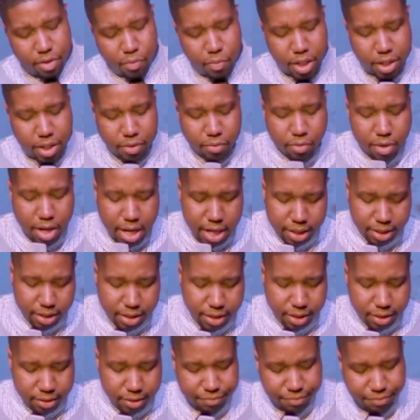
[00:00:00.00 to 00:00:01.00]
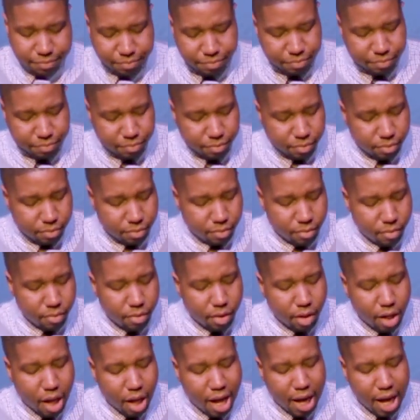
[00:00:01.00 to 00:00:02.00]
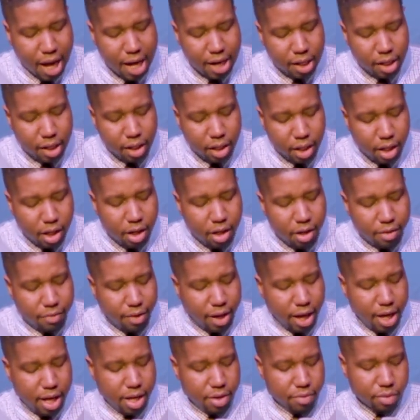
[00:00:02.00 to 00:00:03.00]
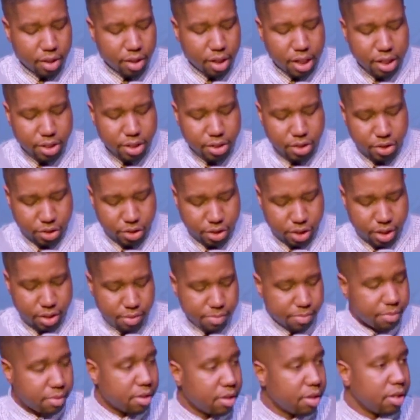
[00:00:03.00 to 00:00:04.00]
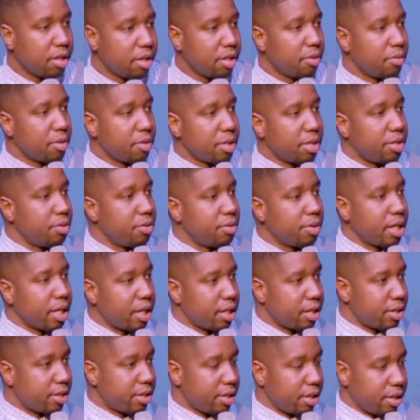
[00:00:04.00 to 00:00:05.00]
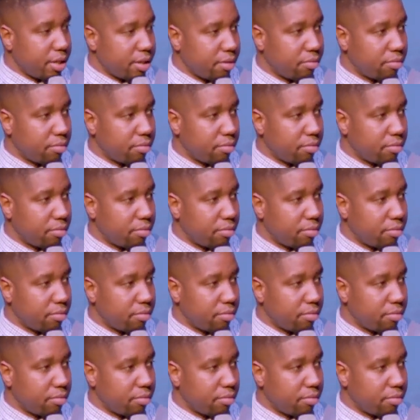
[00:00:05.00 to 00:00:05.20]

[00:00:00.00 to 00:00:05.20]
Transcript: We can rest. I got a love hate relationship with Duke Energy.